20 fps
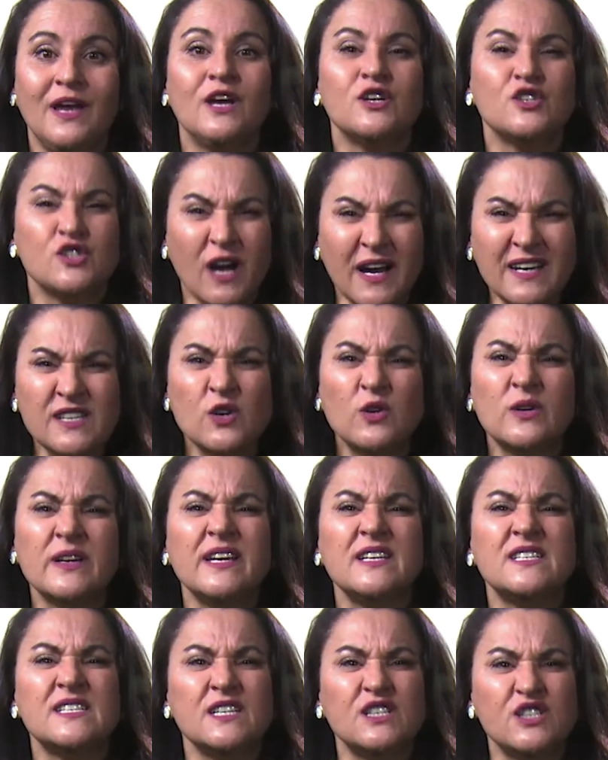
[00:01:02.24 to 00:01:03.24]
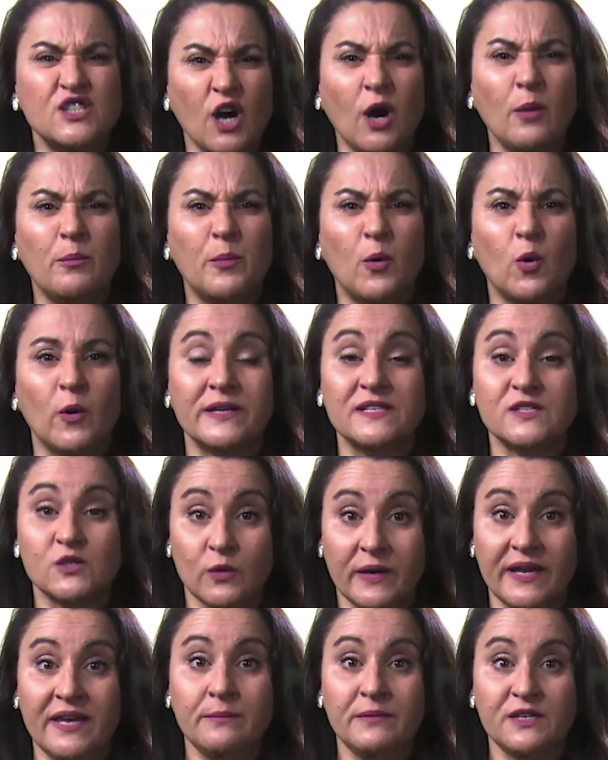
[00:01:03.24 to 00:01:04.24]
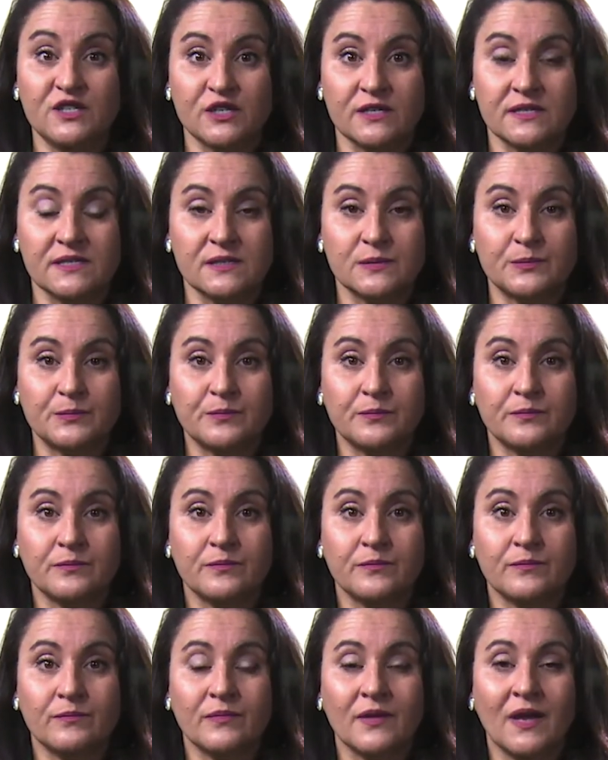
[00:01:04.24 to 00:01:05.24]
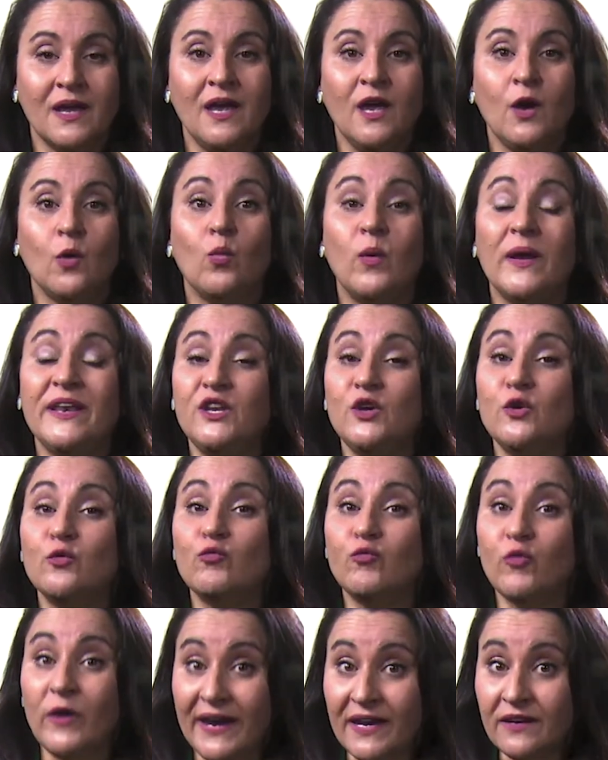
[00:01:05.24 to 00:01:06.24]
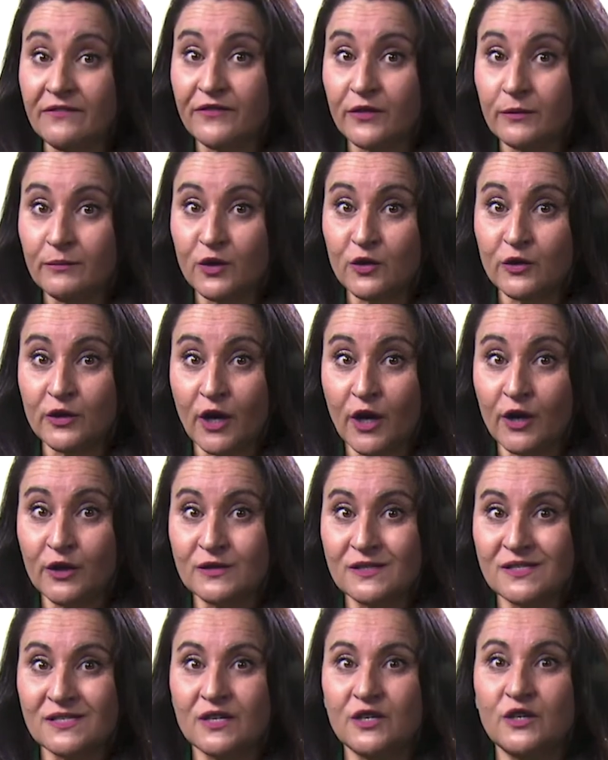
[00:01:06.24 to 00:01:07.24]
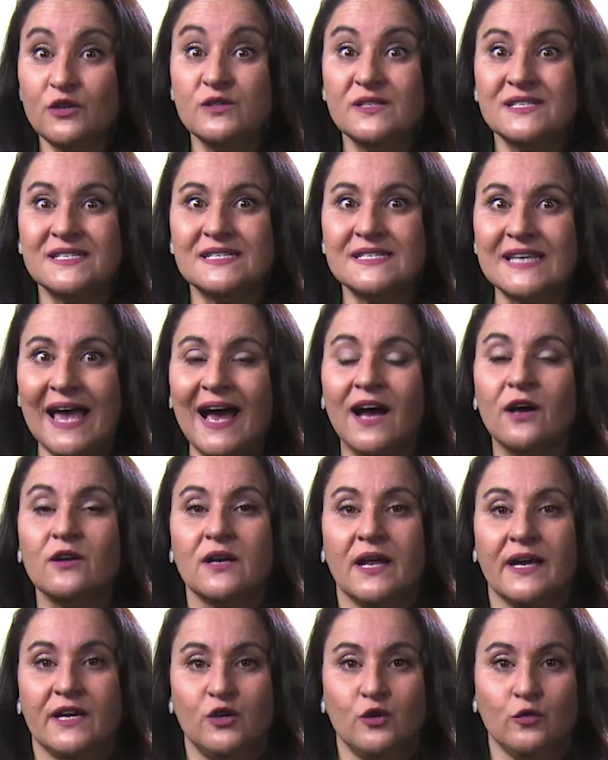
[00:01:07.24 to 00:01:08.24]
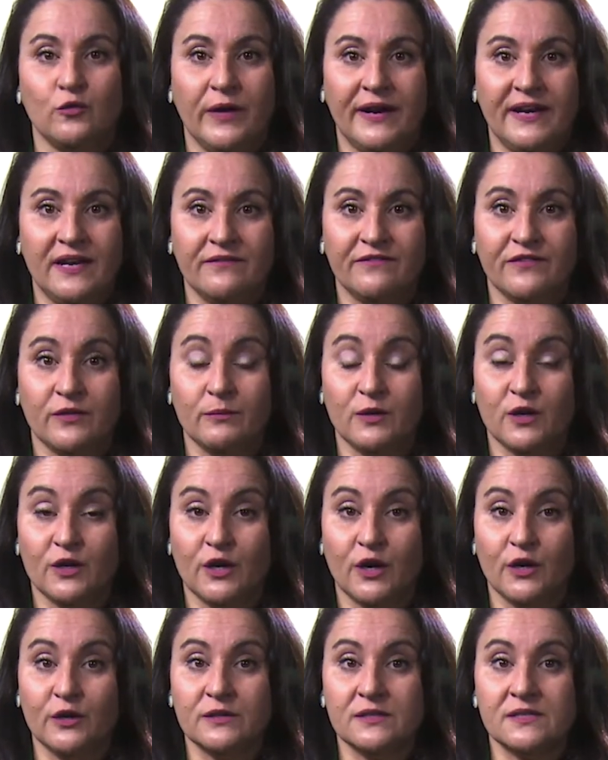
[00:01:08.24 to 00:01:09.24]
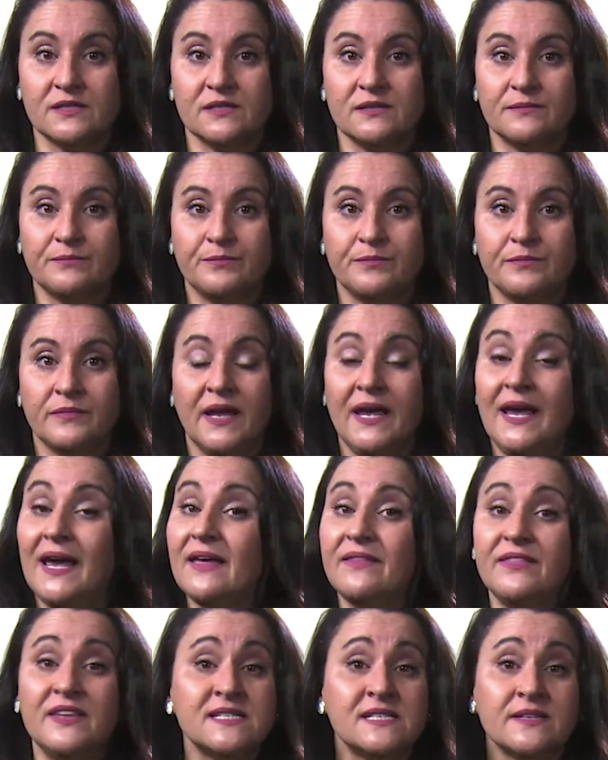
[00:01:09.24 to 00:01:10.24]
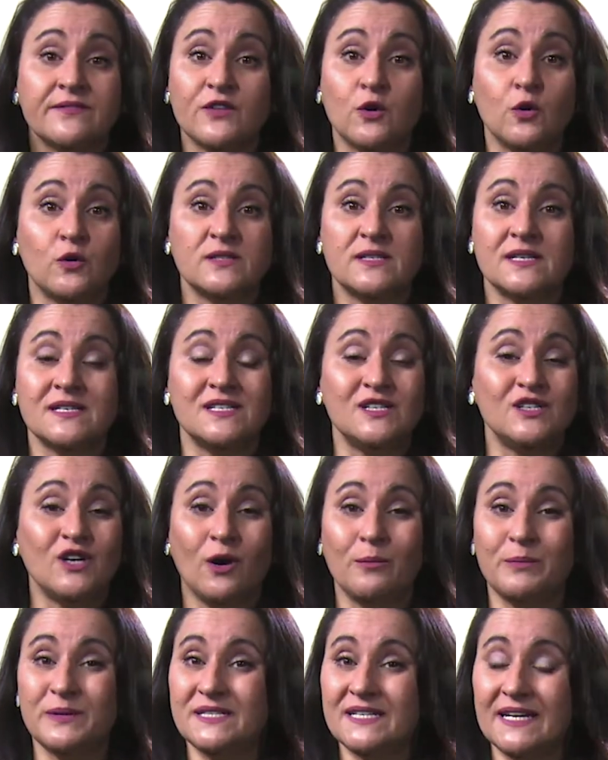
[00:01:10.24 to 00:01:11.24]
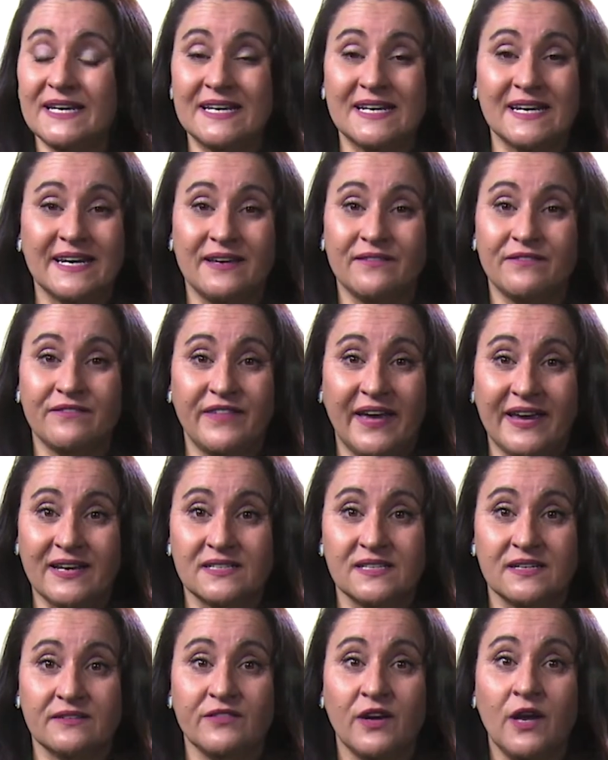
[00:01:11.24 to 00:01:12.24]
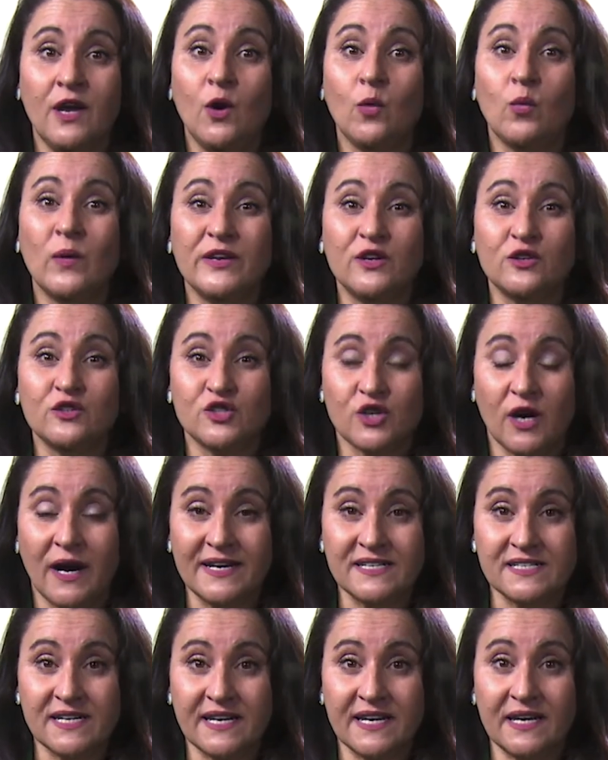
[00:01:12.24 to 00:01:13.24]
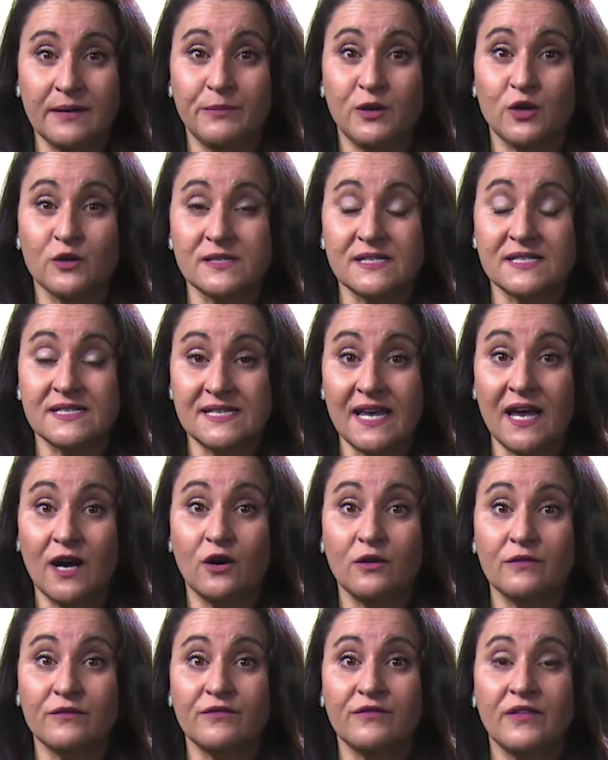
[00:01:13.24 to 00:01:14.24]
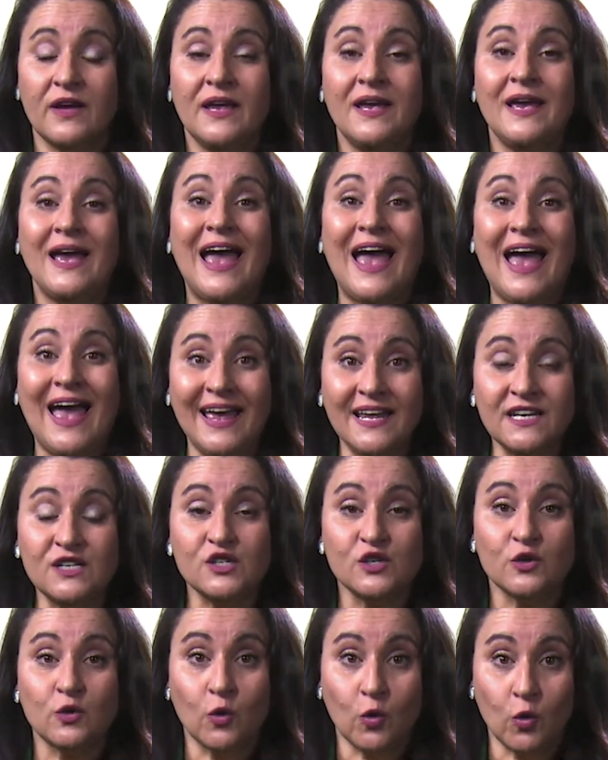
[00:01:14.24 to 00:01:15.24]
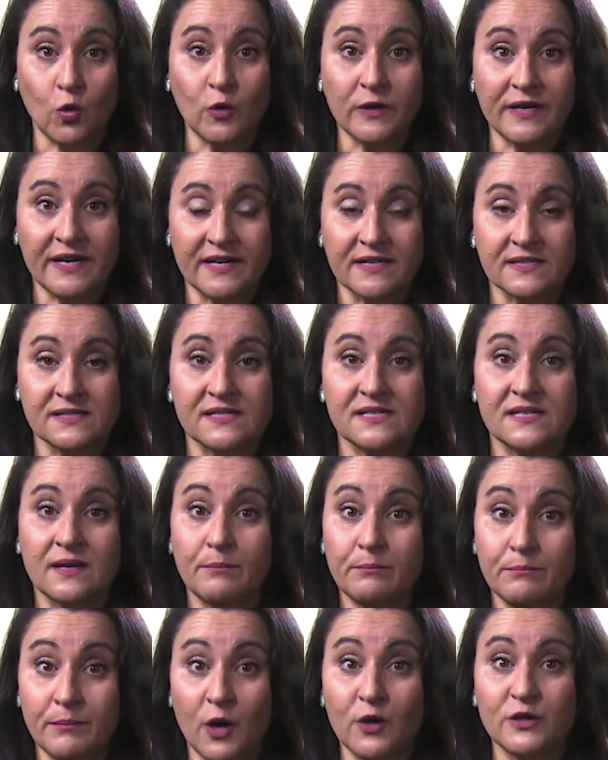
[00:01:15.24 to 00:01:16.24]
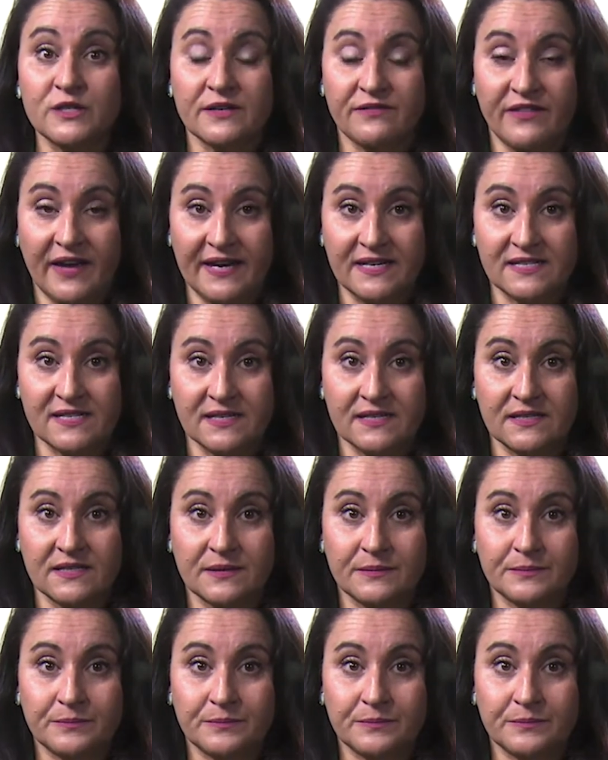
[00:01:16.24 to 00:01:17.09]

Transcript: Try talking to dot points or images. When you read from your notes, you sound like you're reading from your notes. And this, of course, is not particularly effective when you're trying to keep yourself and your audience motivated.